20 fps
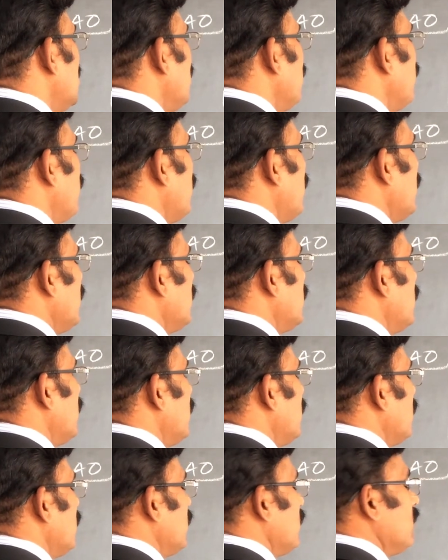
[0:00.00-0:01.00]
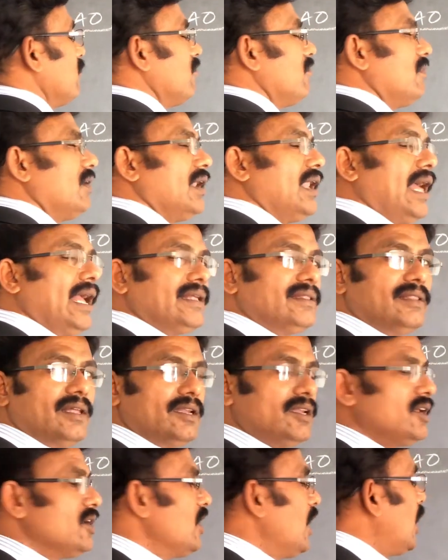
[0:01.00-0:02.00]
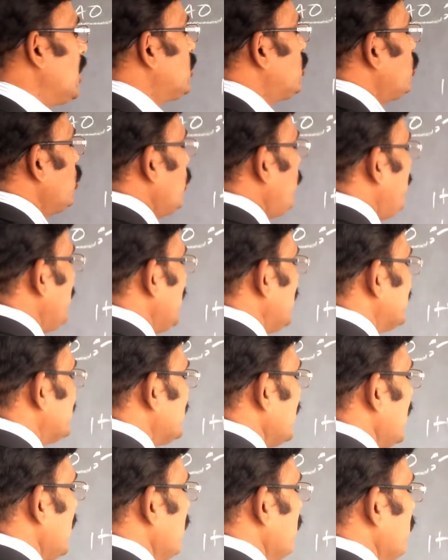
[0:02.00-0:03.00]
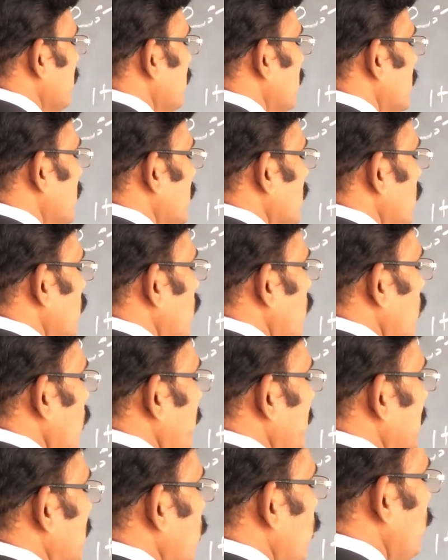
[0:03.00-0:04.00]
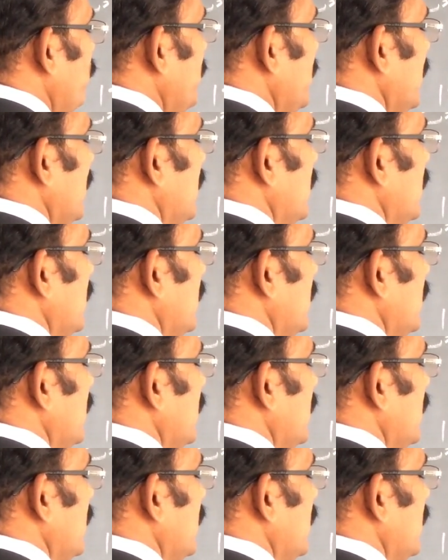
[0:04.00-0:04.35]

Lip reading: labor, like that, or 2p same, 2p,